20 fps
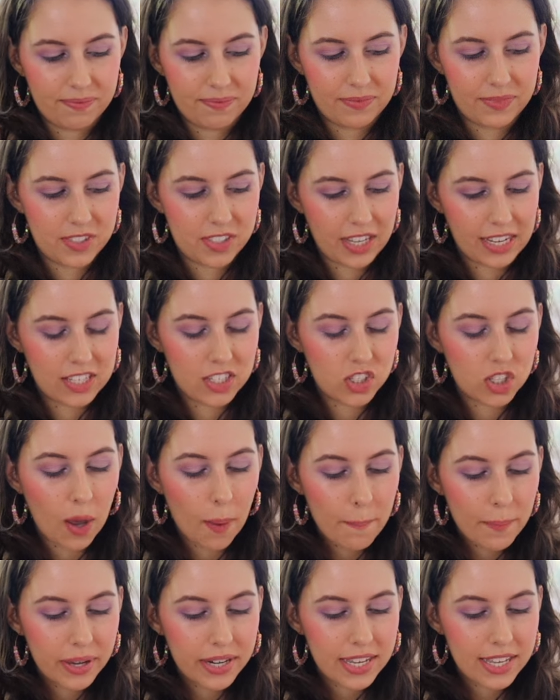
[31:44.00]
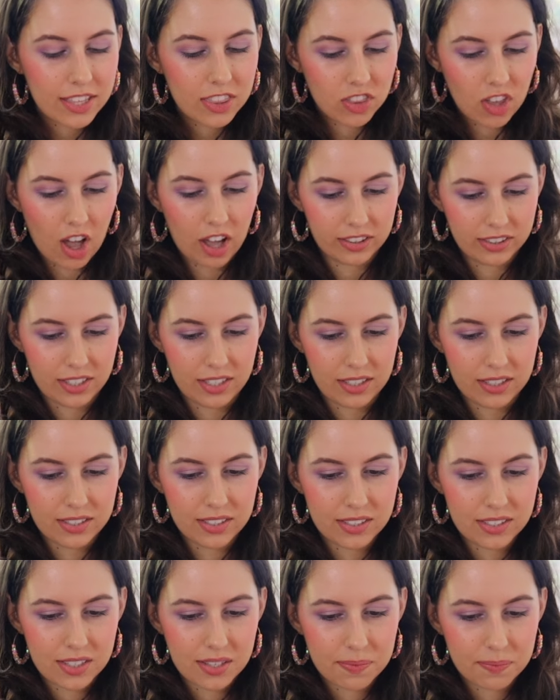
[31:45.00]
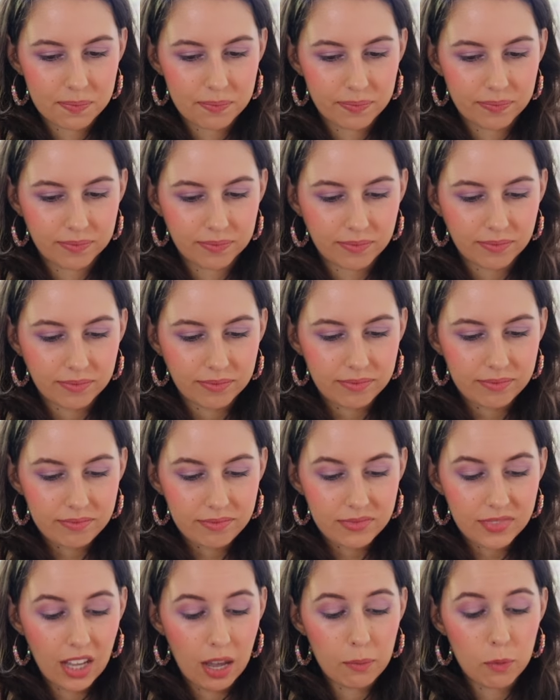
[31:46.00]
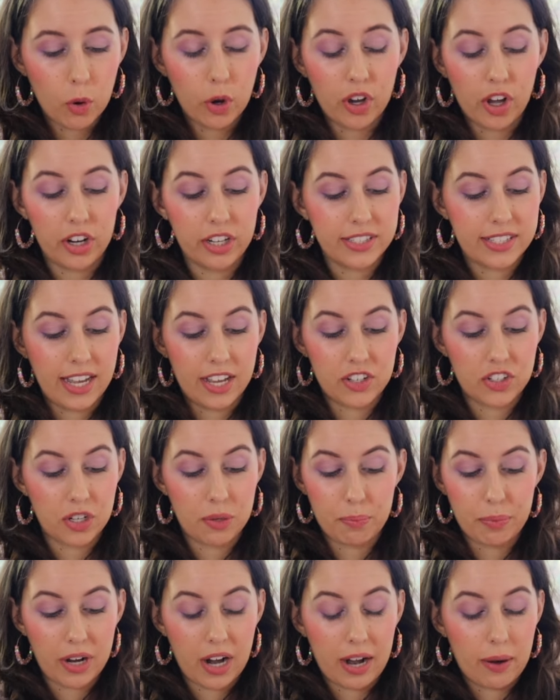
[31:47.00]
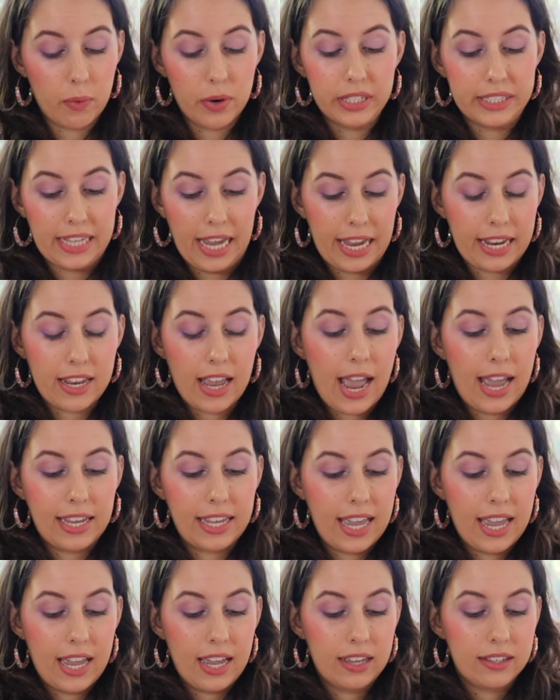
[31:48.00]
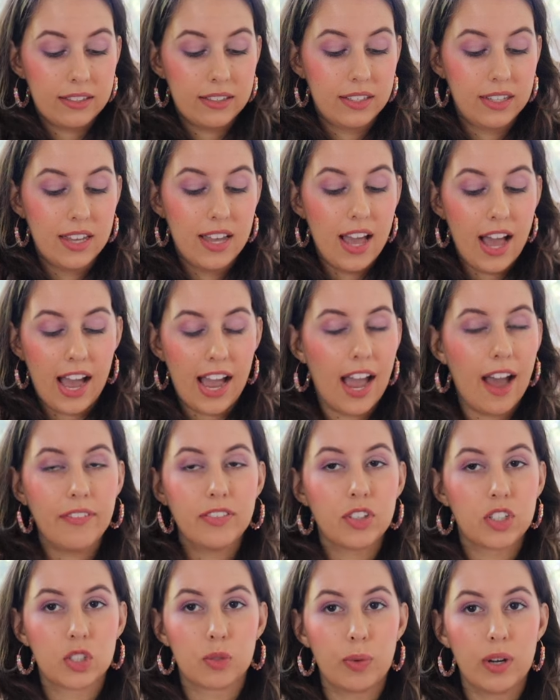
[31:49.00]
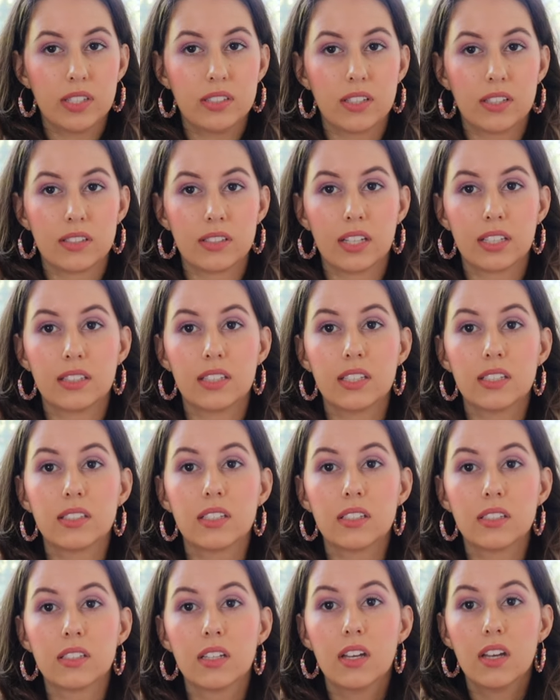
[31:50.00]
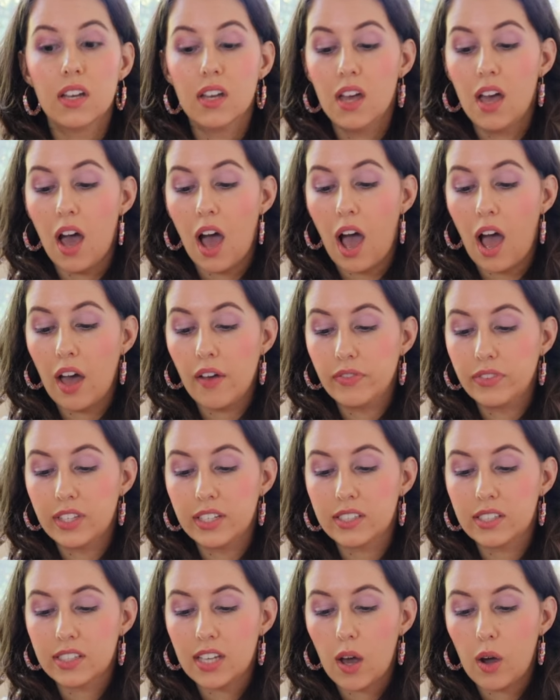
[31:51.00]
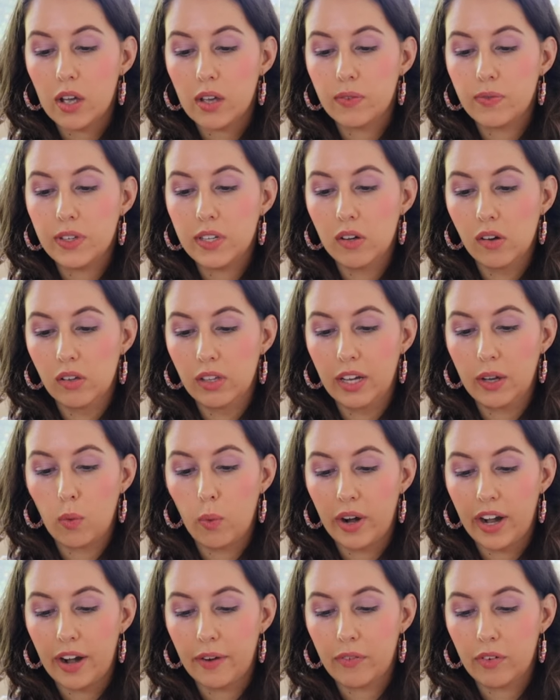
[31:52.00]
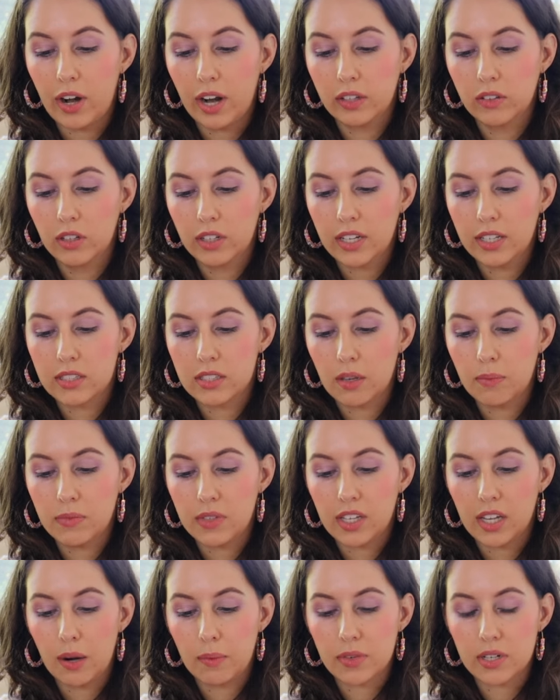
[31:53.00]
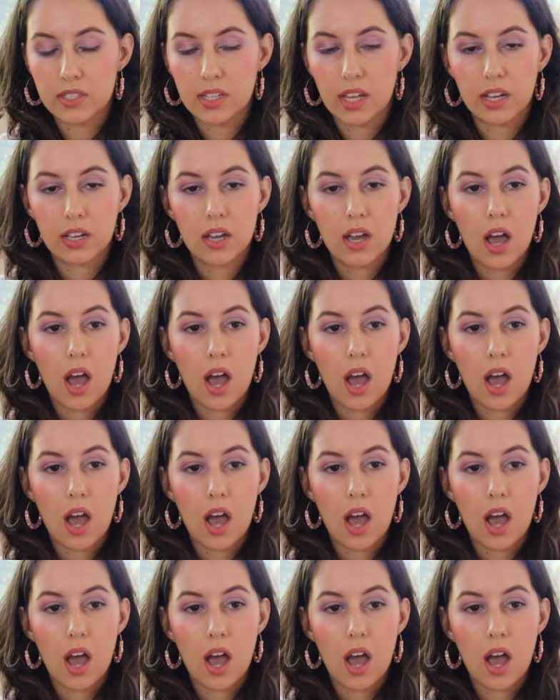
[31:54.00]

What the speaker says: It's like somebody thought this. I'm going on a tangent, but I can't, I have to express this. Like, this is how I feel like whenever I look at something and I'm just like,